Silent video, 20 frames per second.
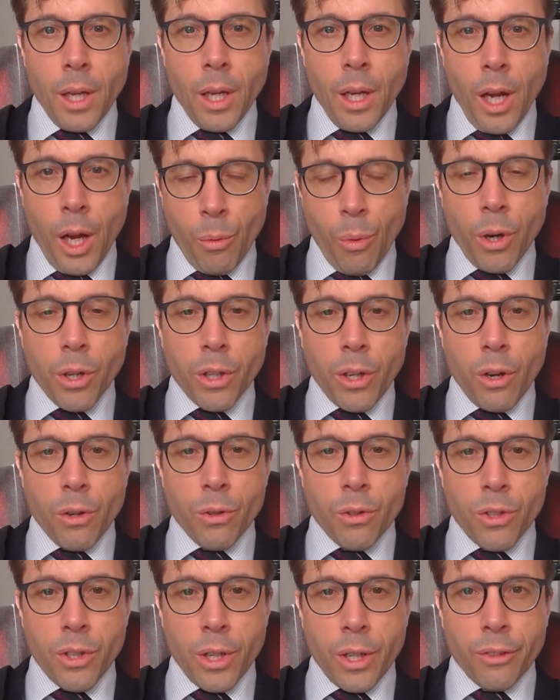I won't go
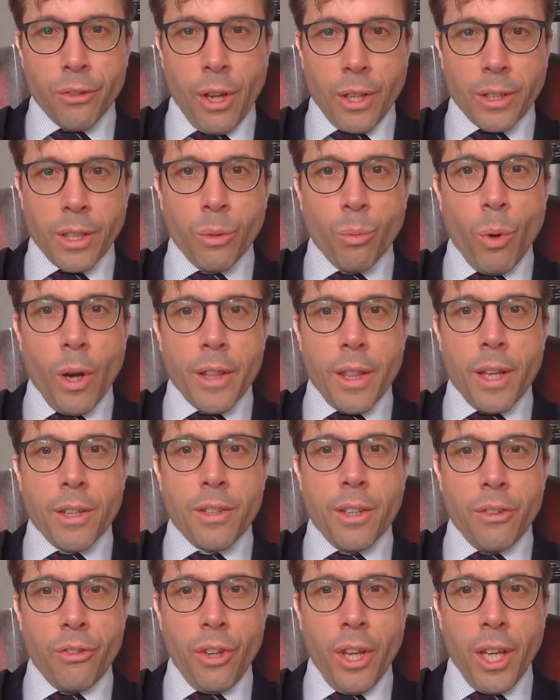into exactly why that
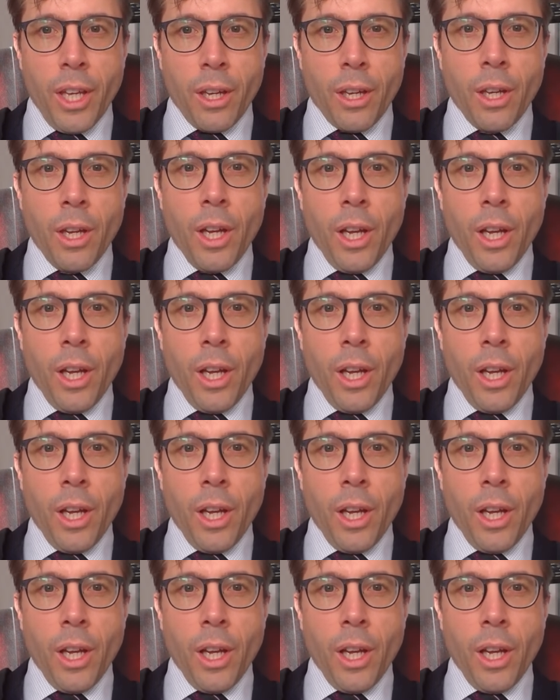is here.